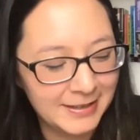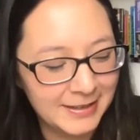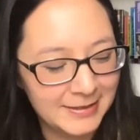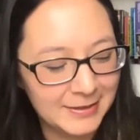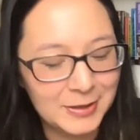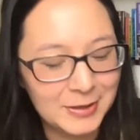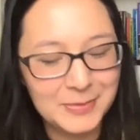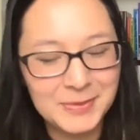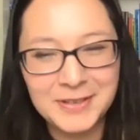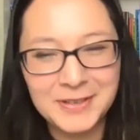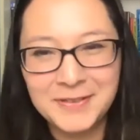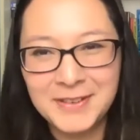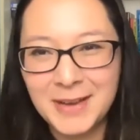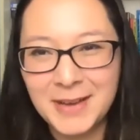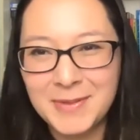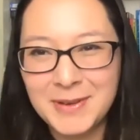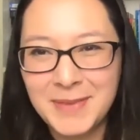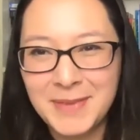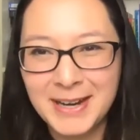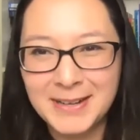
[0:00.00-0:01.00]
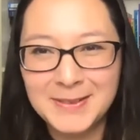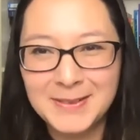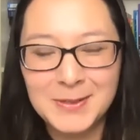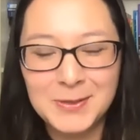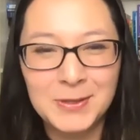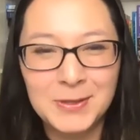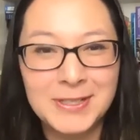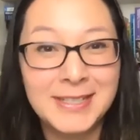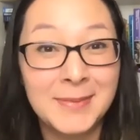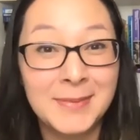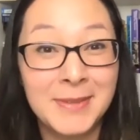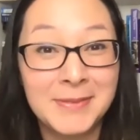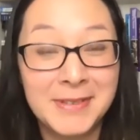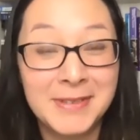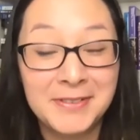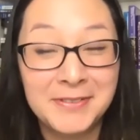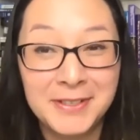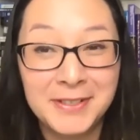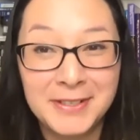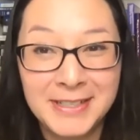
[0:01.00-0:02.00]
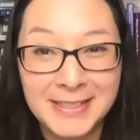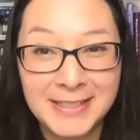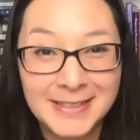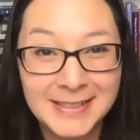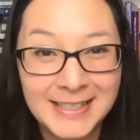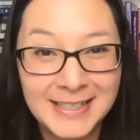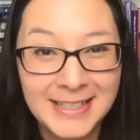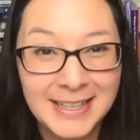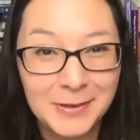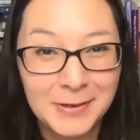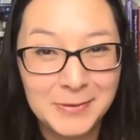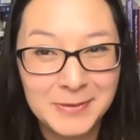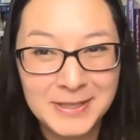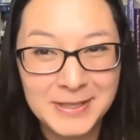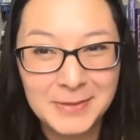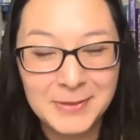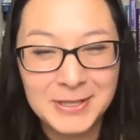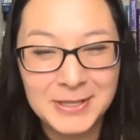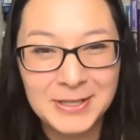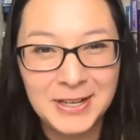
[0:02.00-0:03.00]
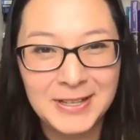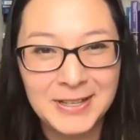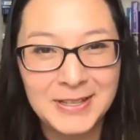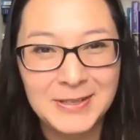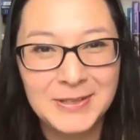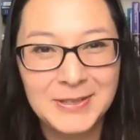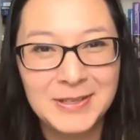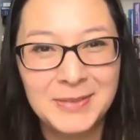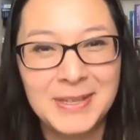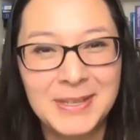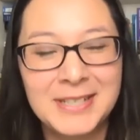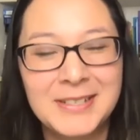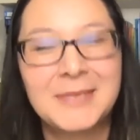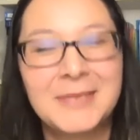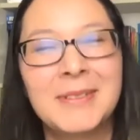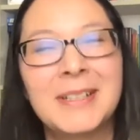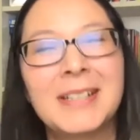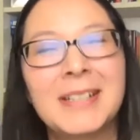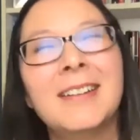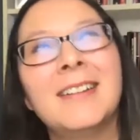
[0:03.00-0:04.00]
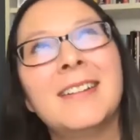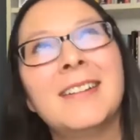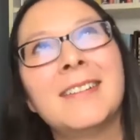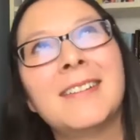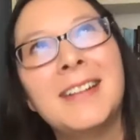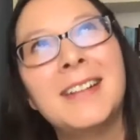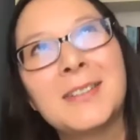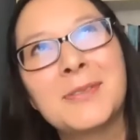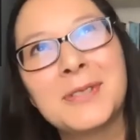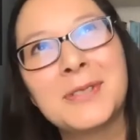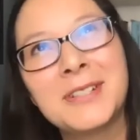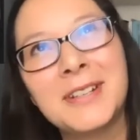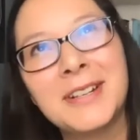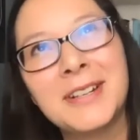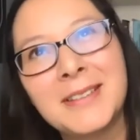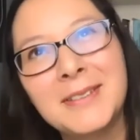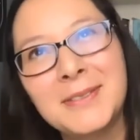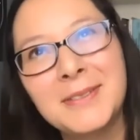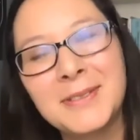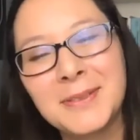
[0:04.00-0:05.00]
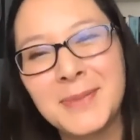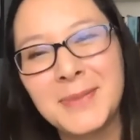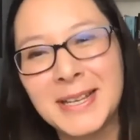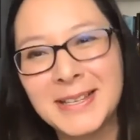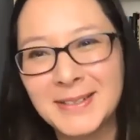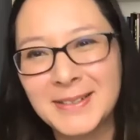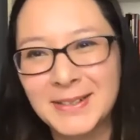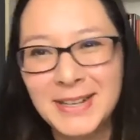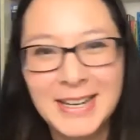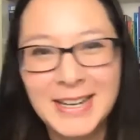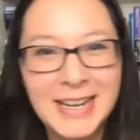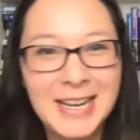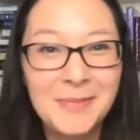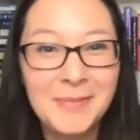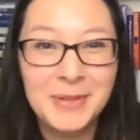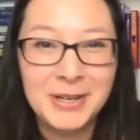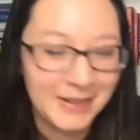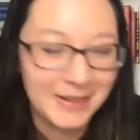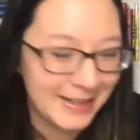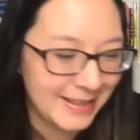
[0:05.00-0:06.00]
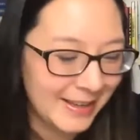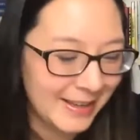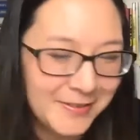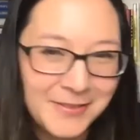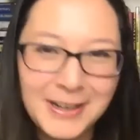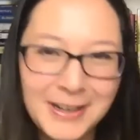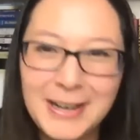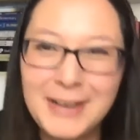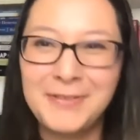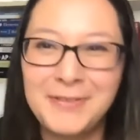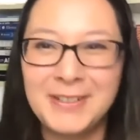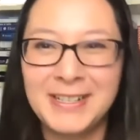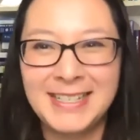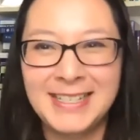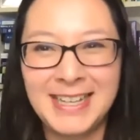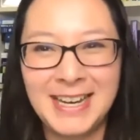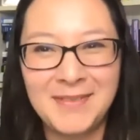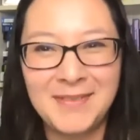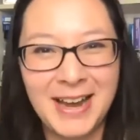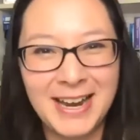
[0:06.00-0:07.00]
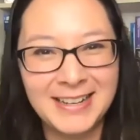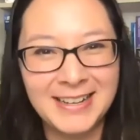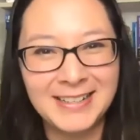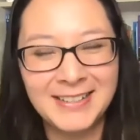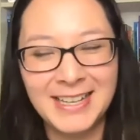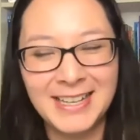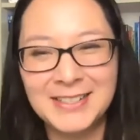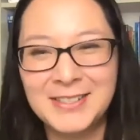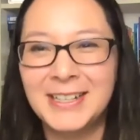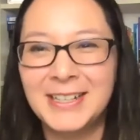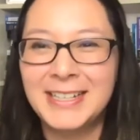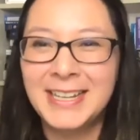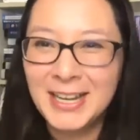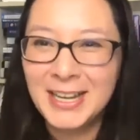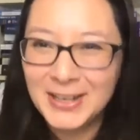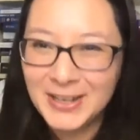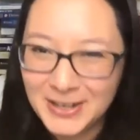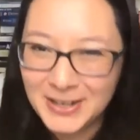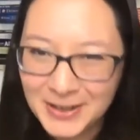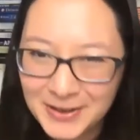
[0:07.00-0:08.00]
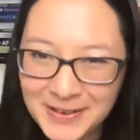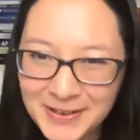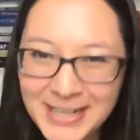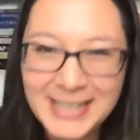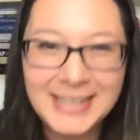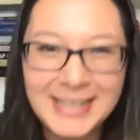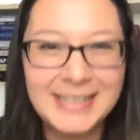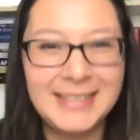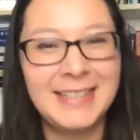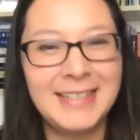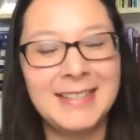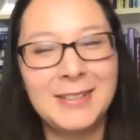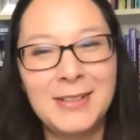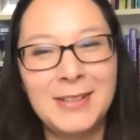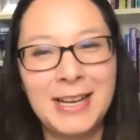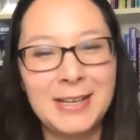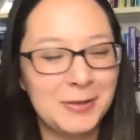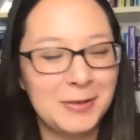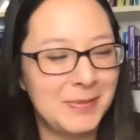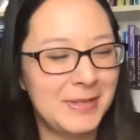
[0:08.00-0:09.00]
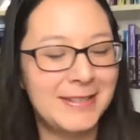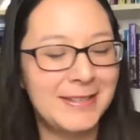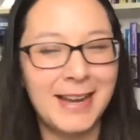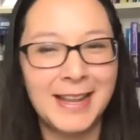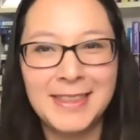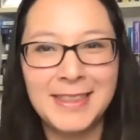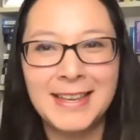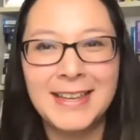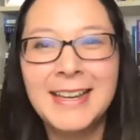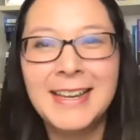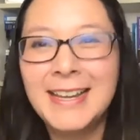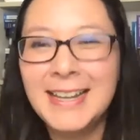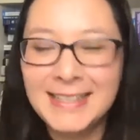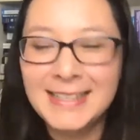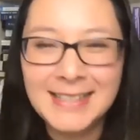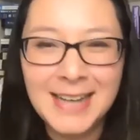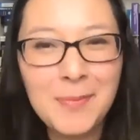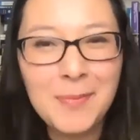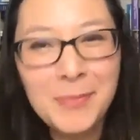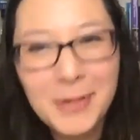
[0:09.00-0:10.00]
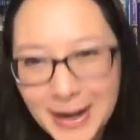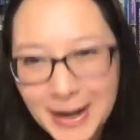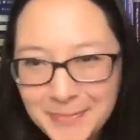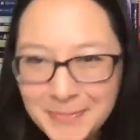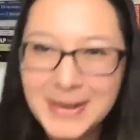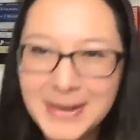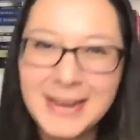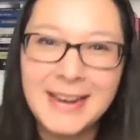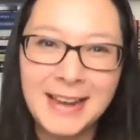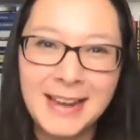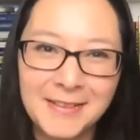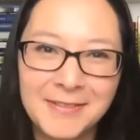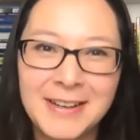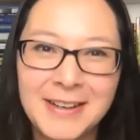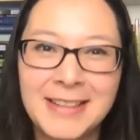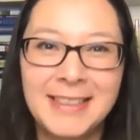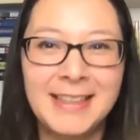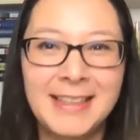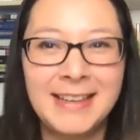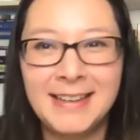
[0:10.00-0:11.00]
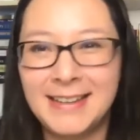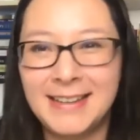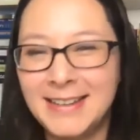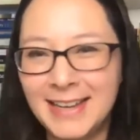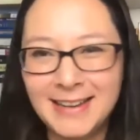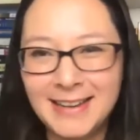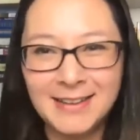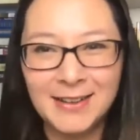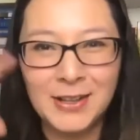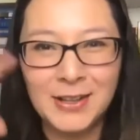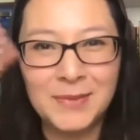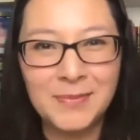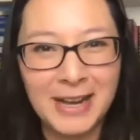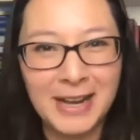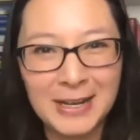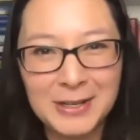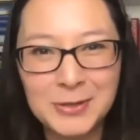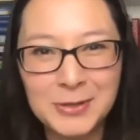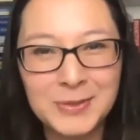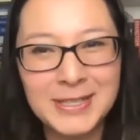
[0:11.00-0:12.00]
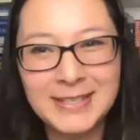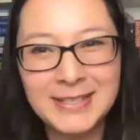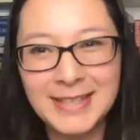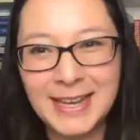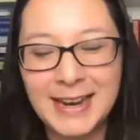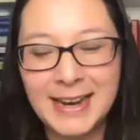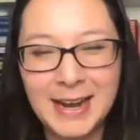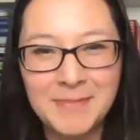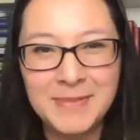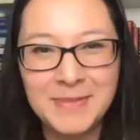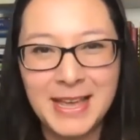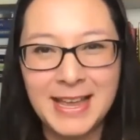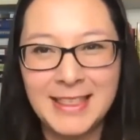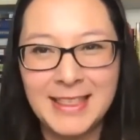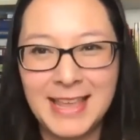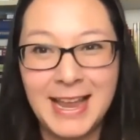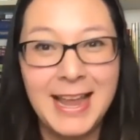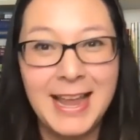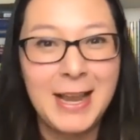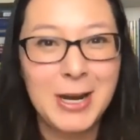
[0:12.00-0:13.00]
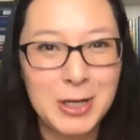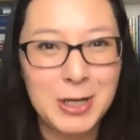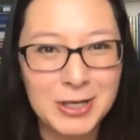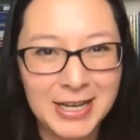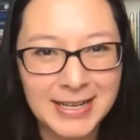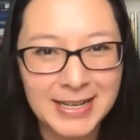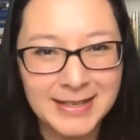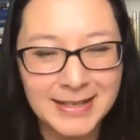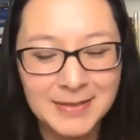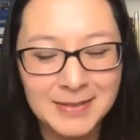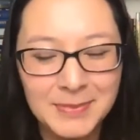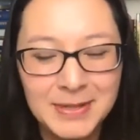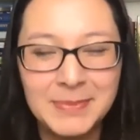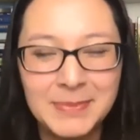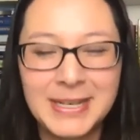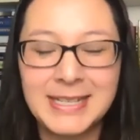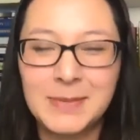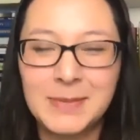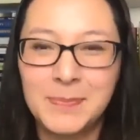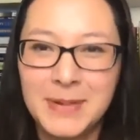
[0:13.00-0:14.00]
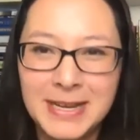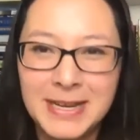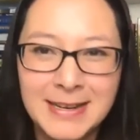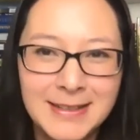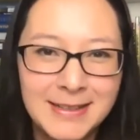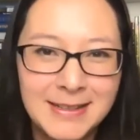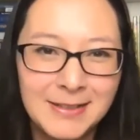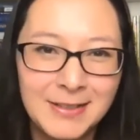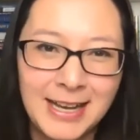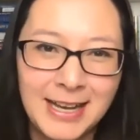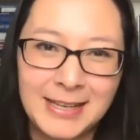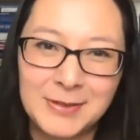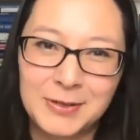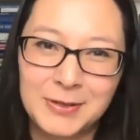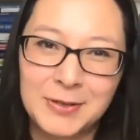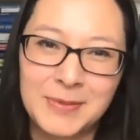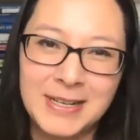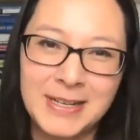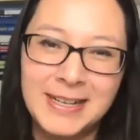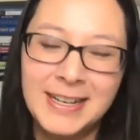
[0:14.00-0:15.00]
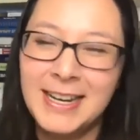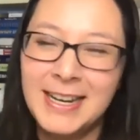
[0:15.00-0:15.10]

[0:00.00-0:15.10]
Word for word: in terms of coming back to school because sometimes I feel guilty that when we, we're starting the new semester, I'm like, oh gosh, we're starting the new semester. You're right. Very first day back in class, you're like, you know what? It's in the classroom. It's not the it's not prepping everything and getting all the modules set up that that energizes me, but it's being in the classroom and